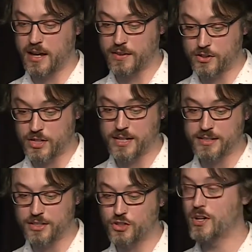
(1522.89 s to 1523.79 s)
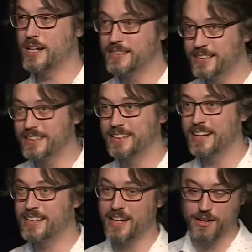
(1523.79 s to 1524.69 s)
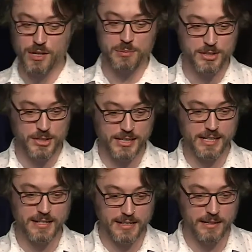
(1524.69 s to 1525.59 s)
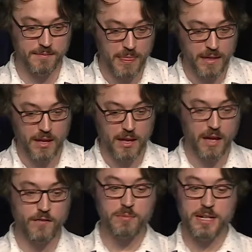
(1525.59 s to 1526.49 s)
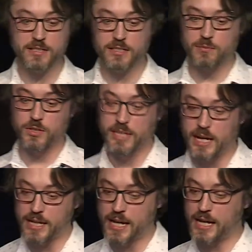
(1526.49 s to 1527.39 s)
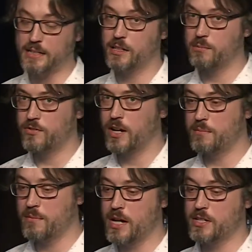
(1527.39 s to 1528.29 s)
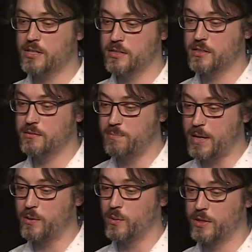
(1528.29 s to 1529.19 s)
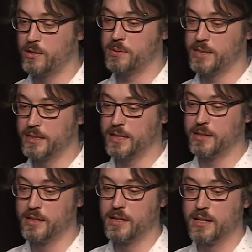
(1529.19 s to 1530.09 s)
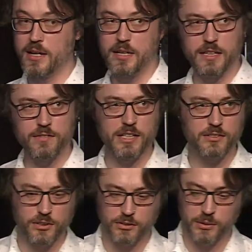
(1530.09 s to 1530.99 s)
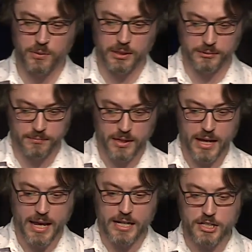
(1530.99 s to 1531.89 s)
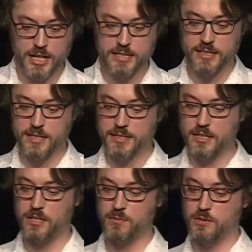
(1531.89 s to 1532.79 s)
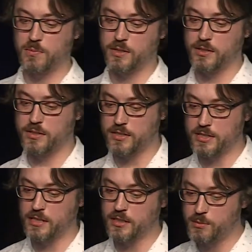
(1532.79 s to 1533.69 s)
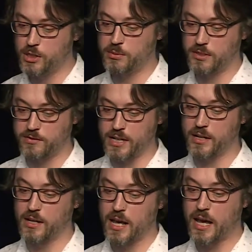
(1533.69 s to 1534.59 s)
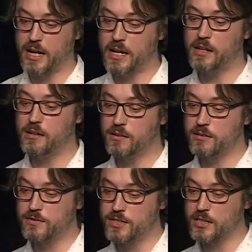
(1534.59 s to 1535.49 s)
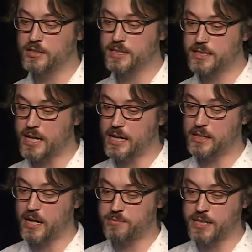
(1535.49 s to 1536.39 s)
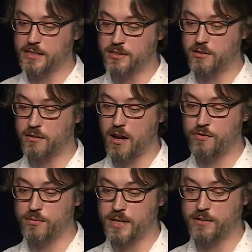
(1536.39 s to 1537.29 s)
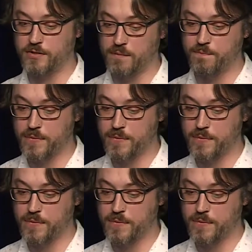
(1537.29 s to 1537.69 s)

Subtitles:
those changes, is transient, and you can't reproduce it easily. Event-based systems, on the other hand, can provide much better auditability. In the event sourcing world, any change to the system is modeled as a single immutable event, and any resulting state updates are derived from that event.